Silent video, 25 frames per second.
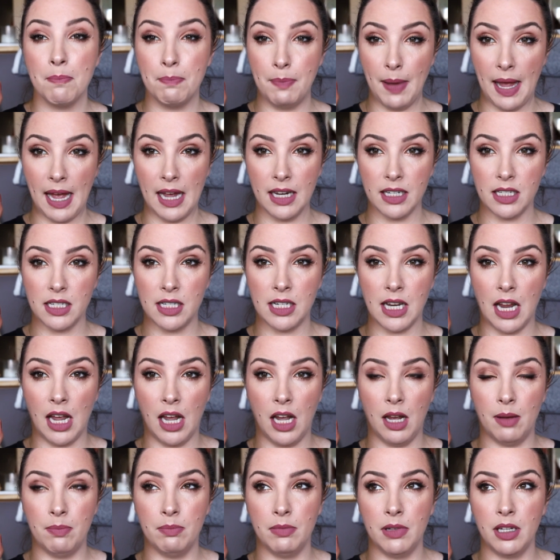But,
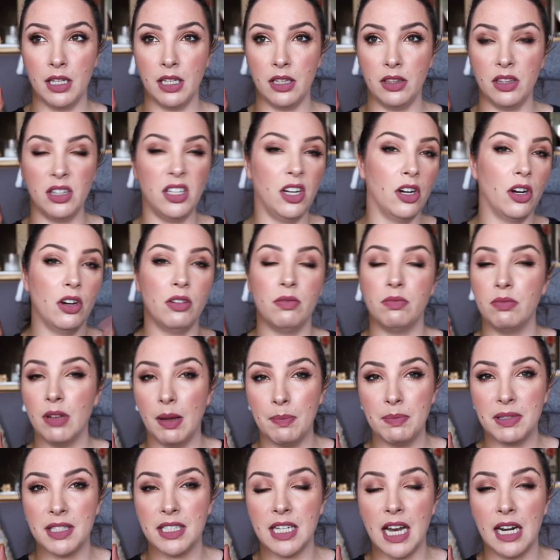um, you know,
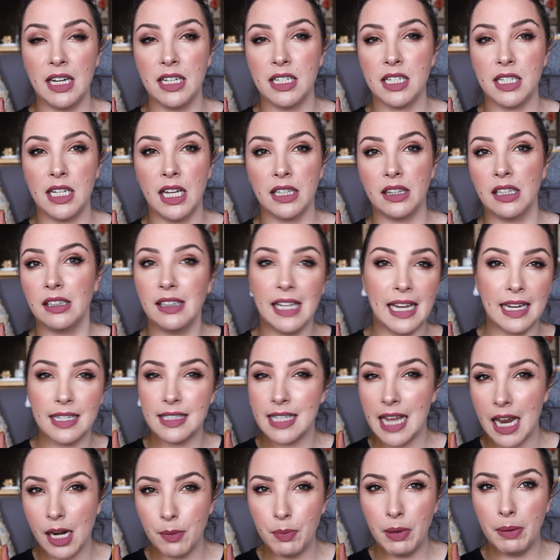I'm starting to get the legs
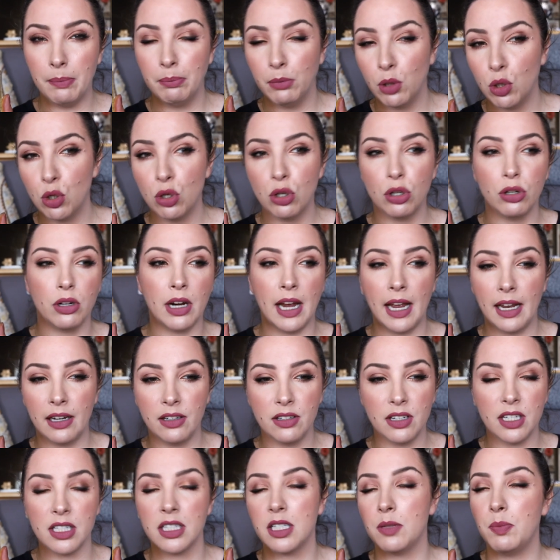out a bit more
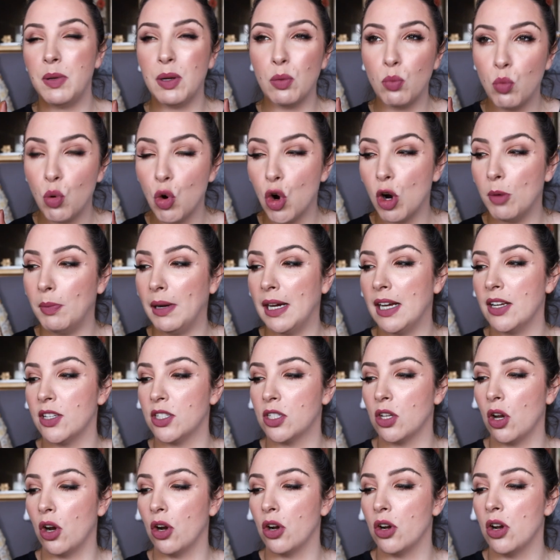and it's a bit warmer.
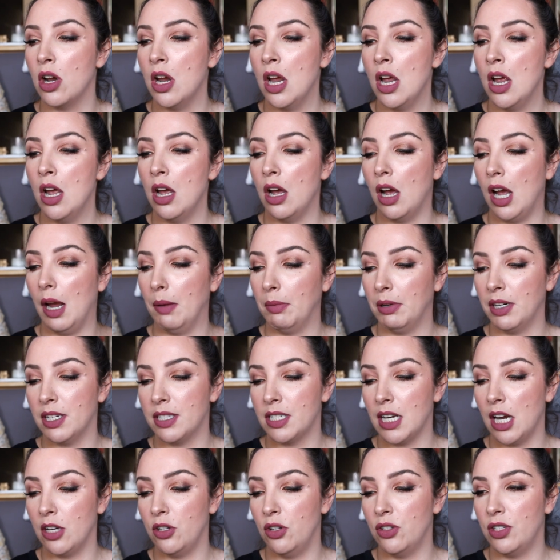So I'm going to
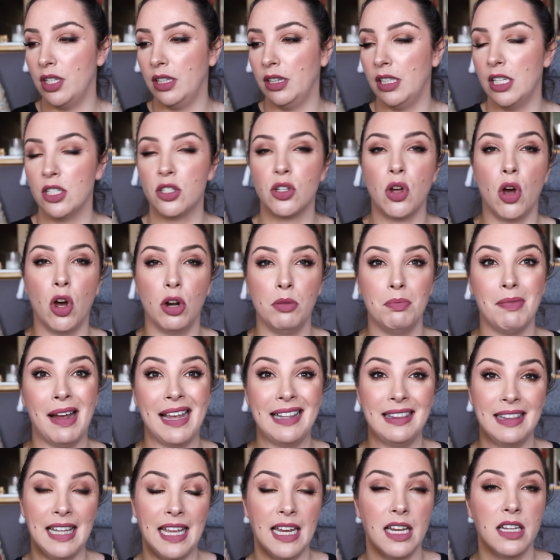start using this on my
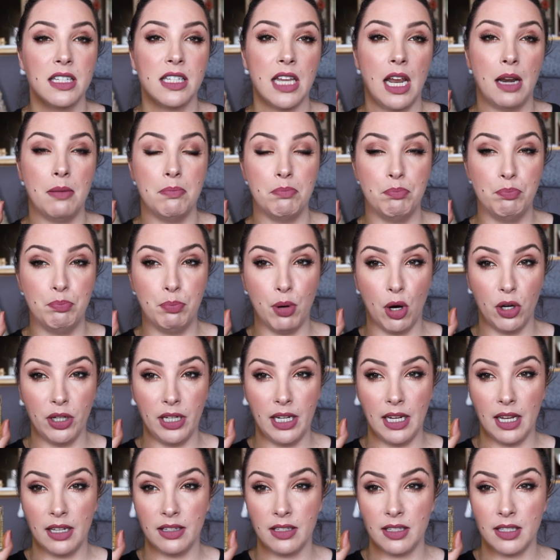legs and
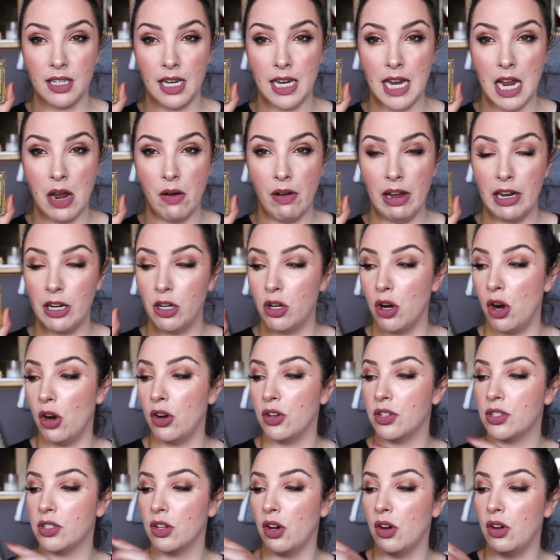body and see how I
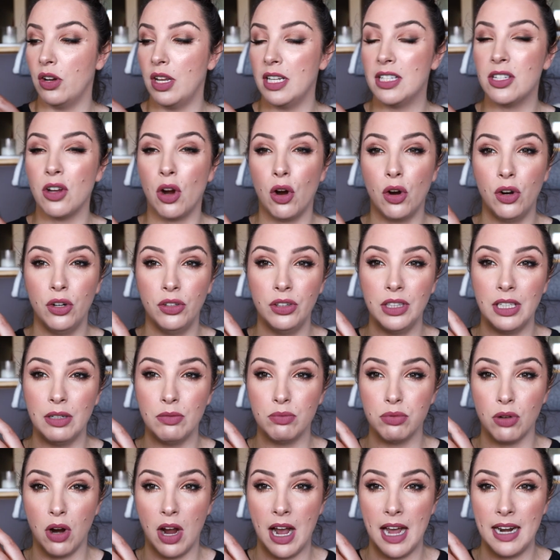go. So it's only
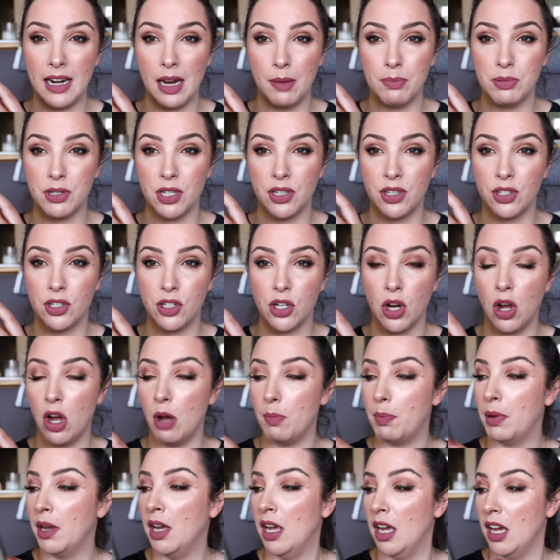right up to the
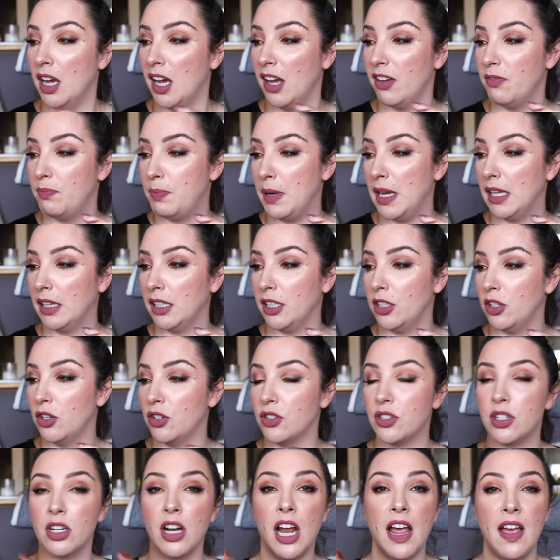top. I've barely
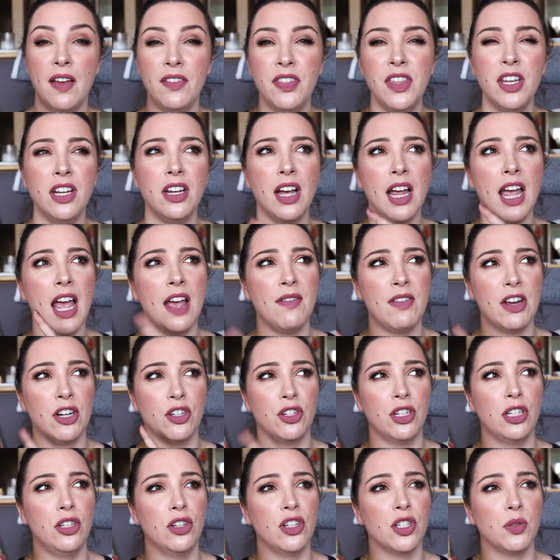used it. I think I have
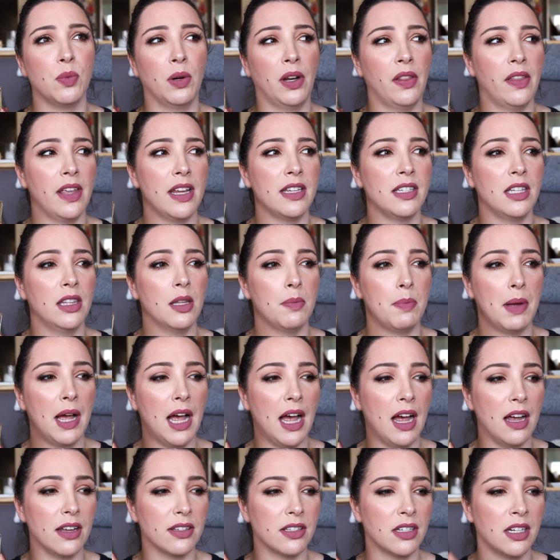actually used one of these in the
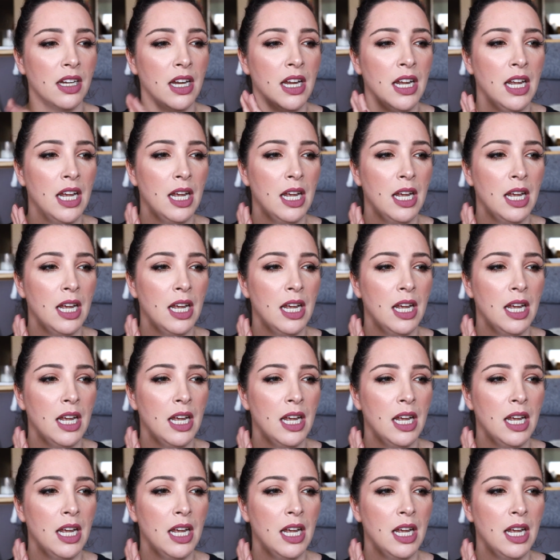past,